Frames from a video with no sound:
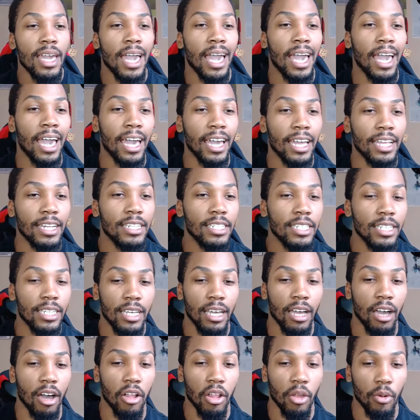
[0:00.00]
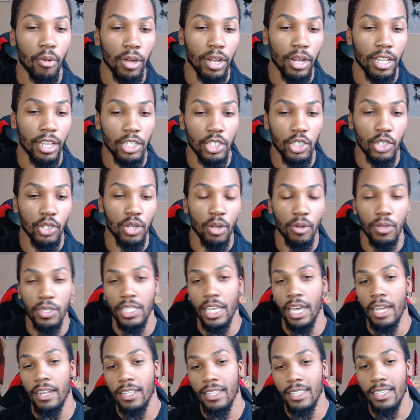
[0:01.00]
And all I want to let you know is
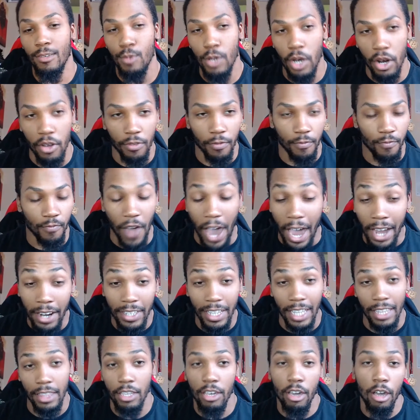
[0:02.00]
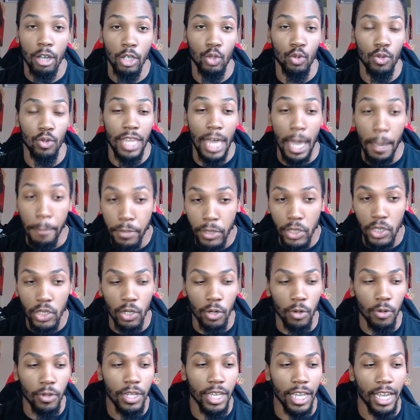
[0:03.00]
that we are finally at the 100th
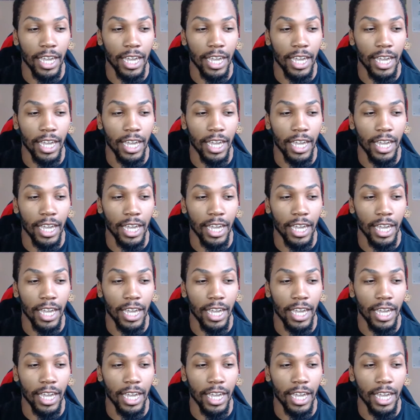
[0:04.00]
episode,